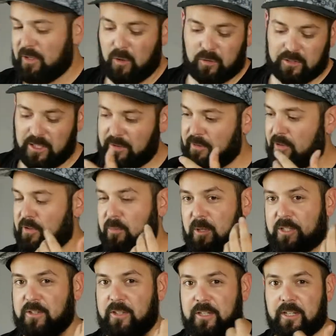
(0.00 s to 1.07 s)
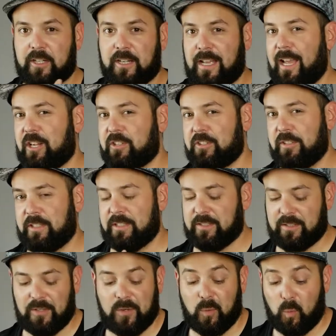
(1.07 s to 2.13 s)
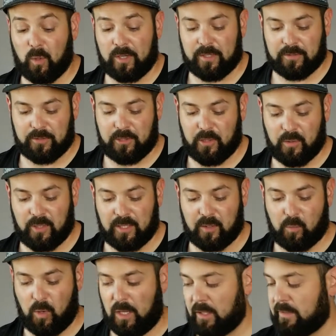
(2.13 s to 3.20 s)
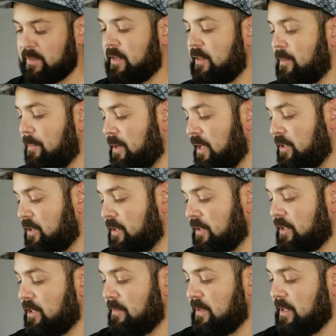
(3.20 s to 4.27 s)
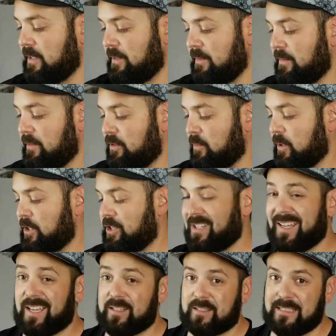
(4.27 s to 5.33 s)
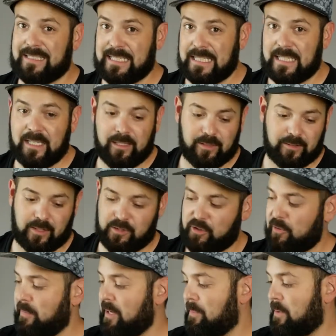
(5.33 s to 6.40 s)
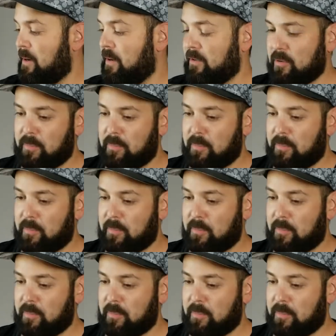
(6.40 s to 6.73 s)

The only other switch that you're gonna actually see what it's doing while it's on the bench is gonna be switch SD, that's your beeper.